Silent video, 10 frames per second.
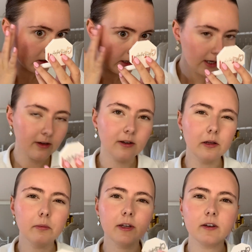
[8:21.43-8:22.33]
I don't know, a little
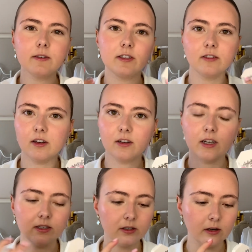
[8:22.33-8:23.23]
bit of a
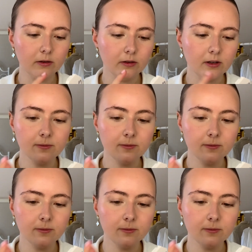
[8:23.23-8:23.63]
sun-kissed look.